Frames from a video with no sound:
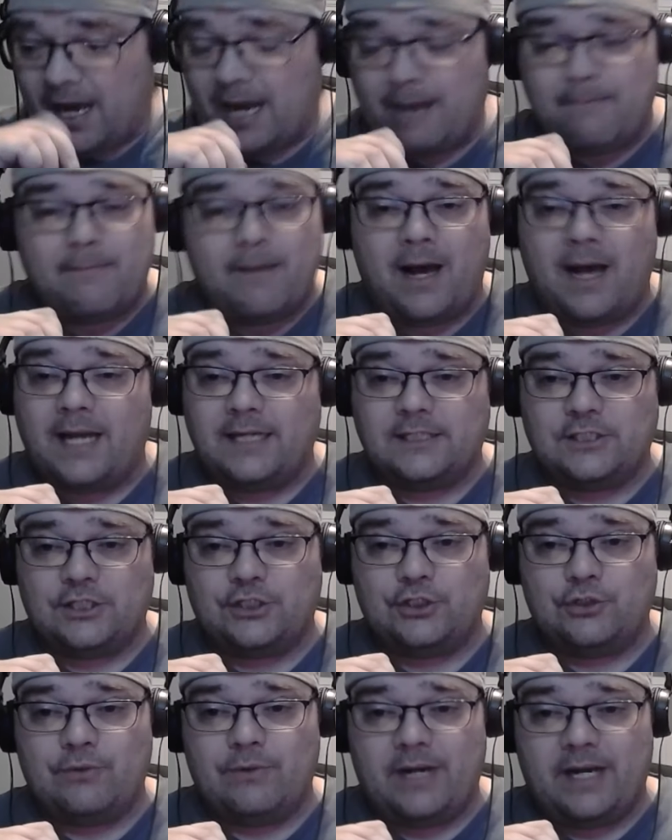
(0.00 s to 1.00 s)
mind to
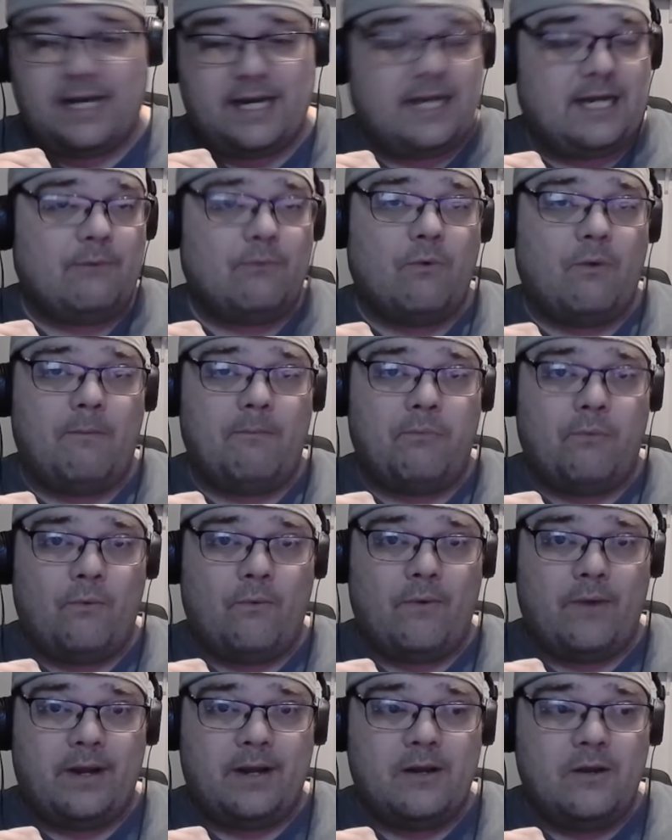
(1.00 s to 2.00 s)
do at any one
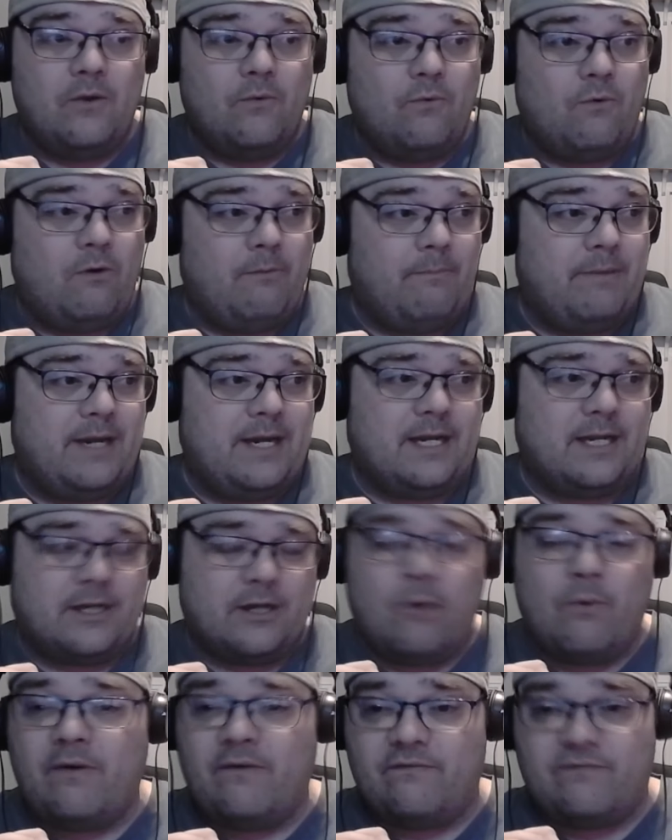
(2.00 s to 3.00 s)
point would be to
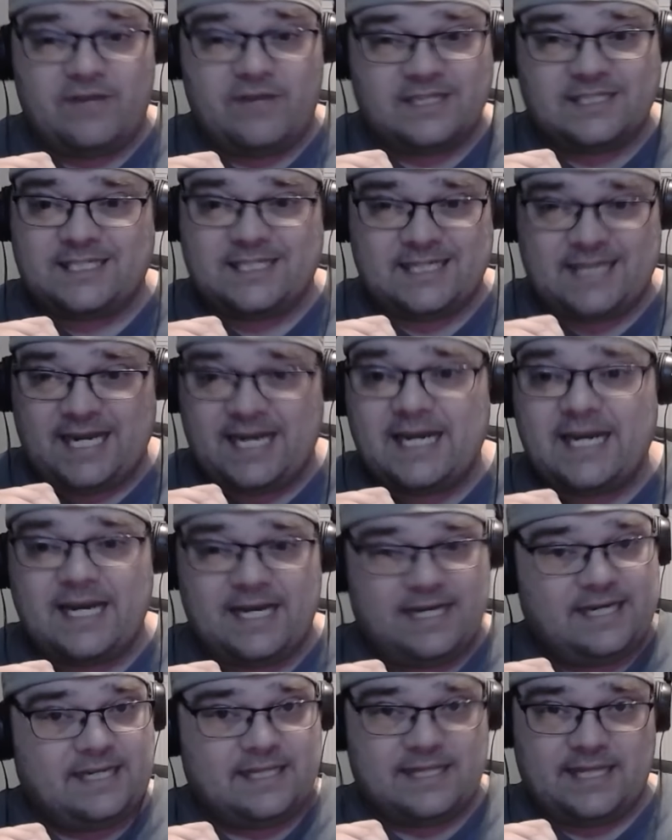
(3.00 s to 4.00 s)
go investigate
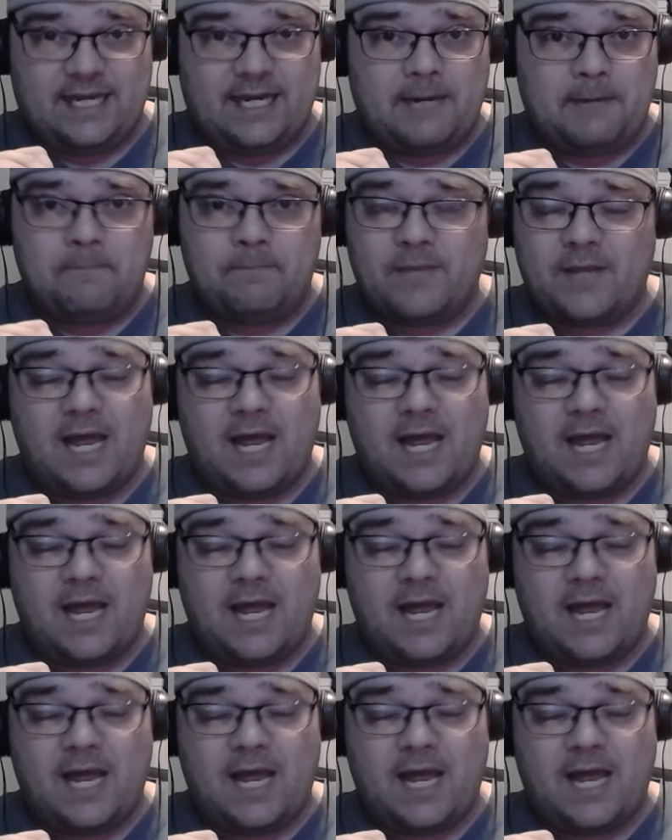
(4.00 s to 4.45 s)
anything.